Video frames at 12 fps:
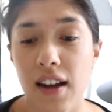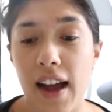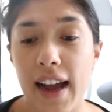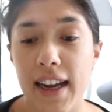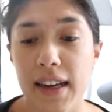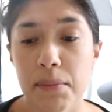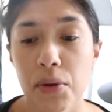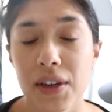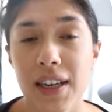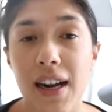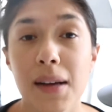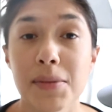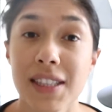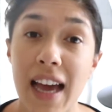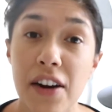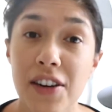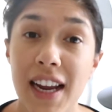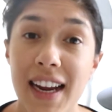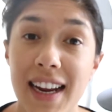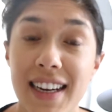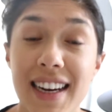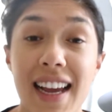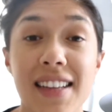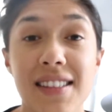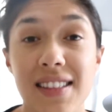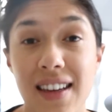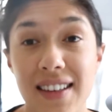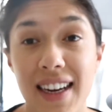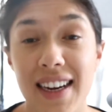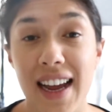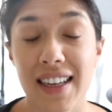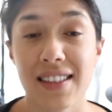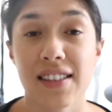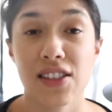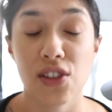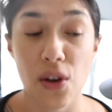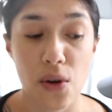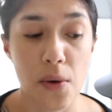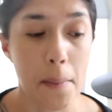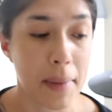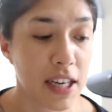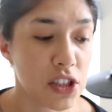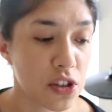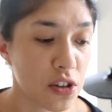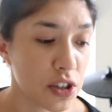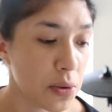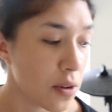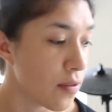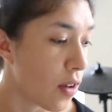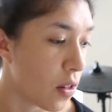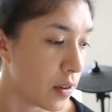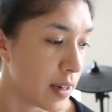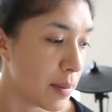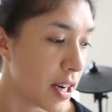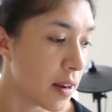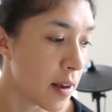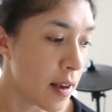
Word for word: I put it up Saturday and it ends Sunday night. So make sure you are following me.